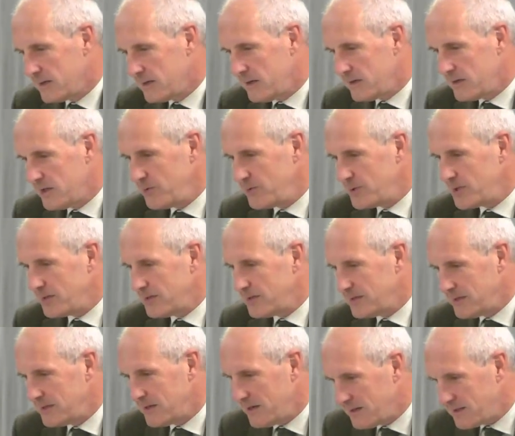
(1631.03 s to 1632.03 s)
you would,
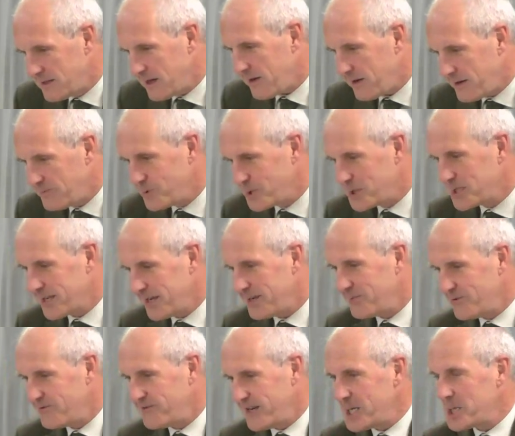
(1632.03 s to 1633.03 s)
I would say
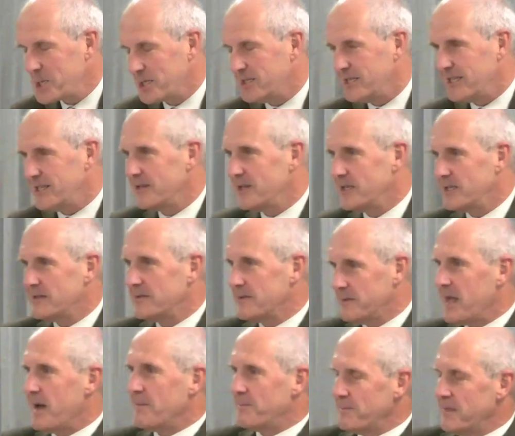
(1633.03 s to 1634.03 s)
professionally that
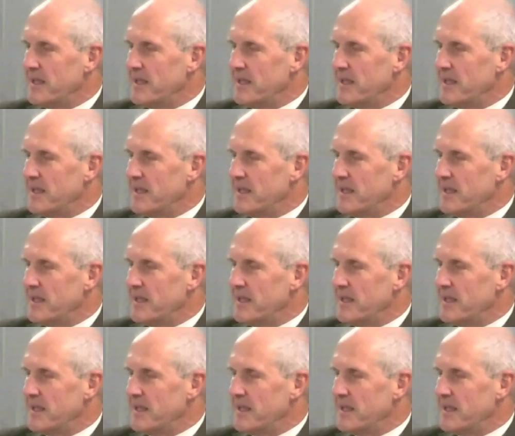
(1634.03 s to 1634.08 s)
that,